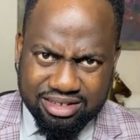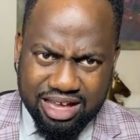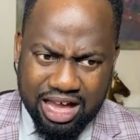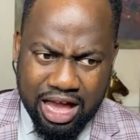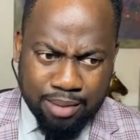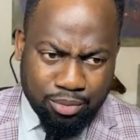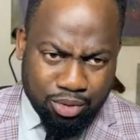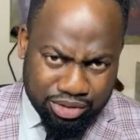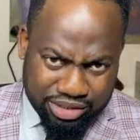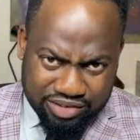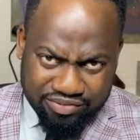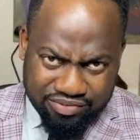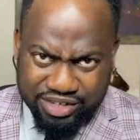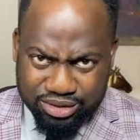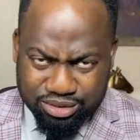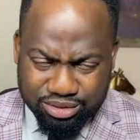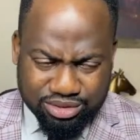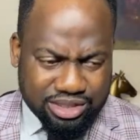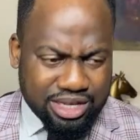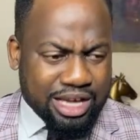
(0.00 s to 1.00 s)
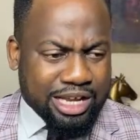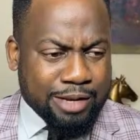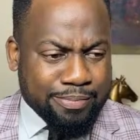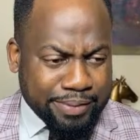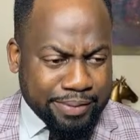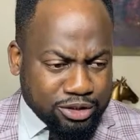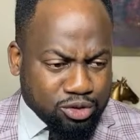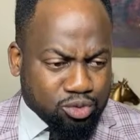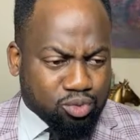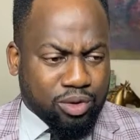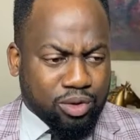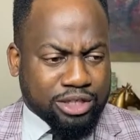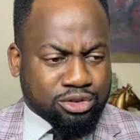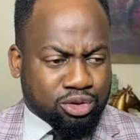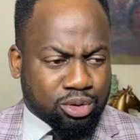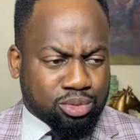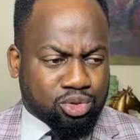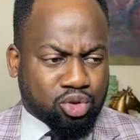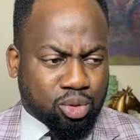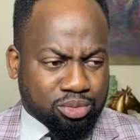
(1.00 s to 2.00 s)
among the vendors, the person who has
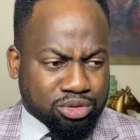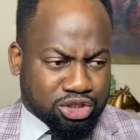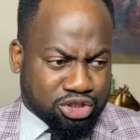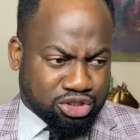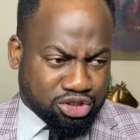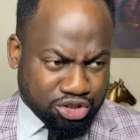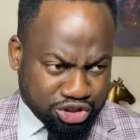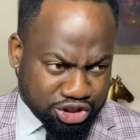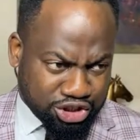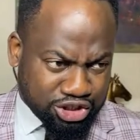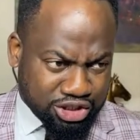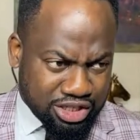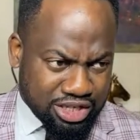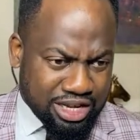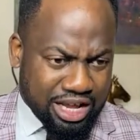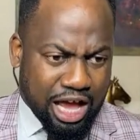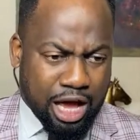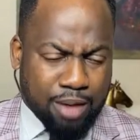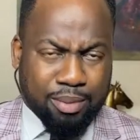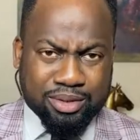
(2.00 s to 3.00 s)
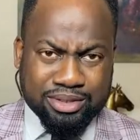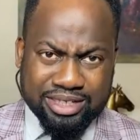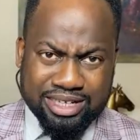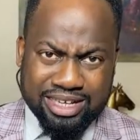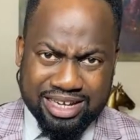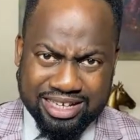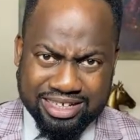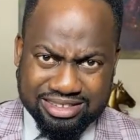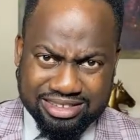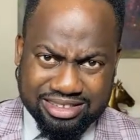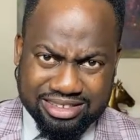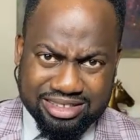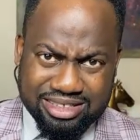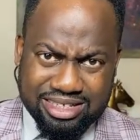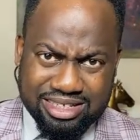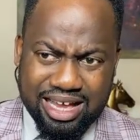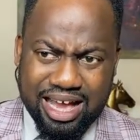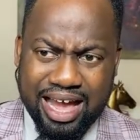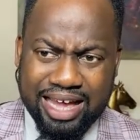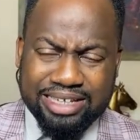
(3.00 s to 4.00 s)
done some research about the clients
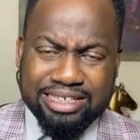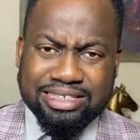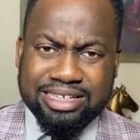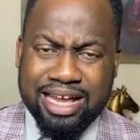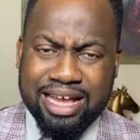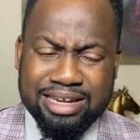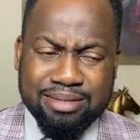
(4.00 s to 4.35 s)
and